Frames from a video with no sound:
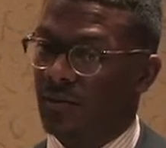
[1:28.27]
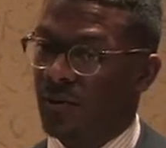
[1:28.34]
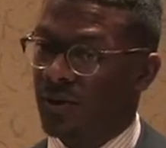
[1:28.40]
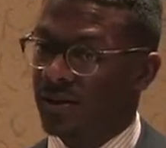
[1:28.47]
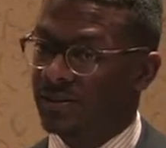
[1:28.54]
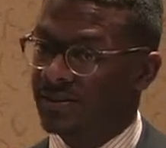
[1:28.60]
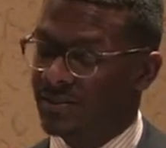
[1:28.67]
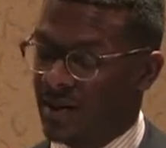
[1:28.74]

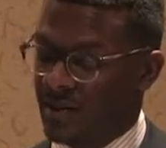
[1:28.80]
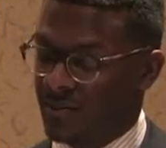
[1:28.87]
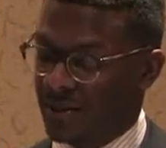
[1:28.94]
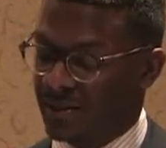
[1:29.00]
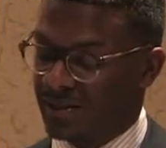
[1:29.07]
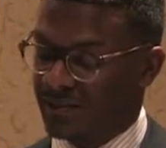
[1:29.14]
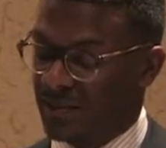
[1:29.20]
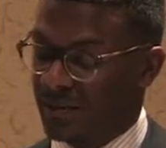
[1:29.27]
Morgan's
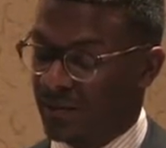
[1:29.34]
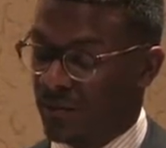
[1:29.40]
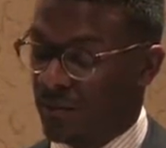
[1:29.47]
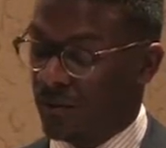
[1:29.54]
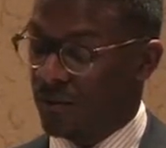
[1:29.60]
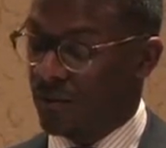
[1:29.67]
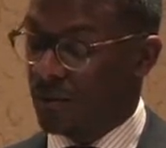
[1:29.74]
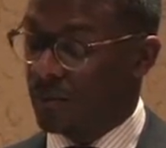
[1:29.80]
comments with
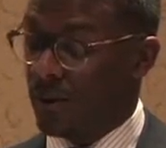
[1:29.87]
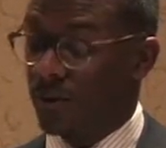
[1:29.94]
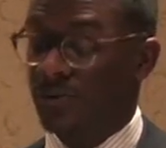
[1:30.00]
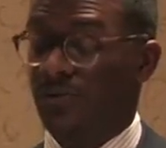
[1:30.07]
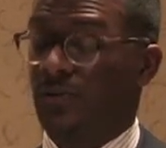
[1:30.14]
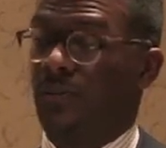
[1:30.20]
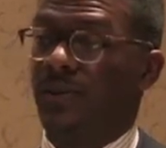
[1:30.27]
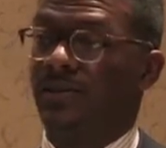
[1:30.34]
oral and
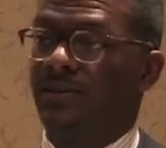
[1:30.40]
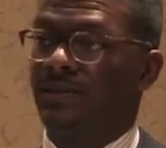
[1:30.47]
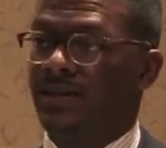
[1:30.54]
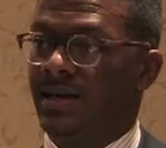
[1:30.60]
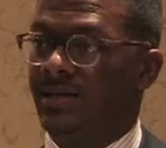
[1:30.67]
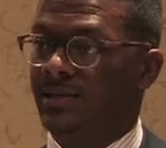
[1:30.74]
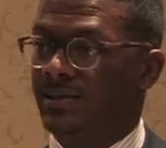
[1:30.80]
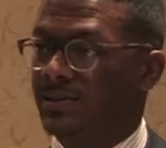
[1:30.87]
poster
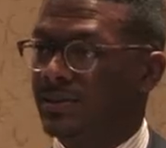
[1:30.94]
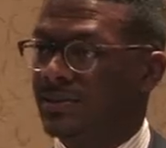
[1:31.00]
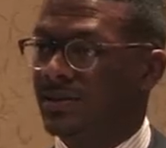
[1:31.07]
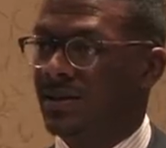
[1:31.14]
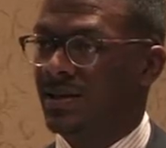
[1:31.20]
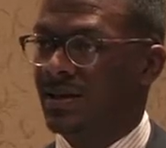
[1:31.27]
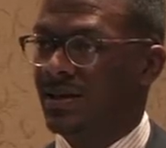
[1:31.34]
presentations.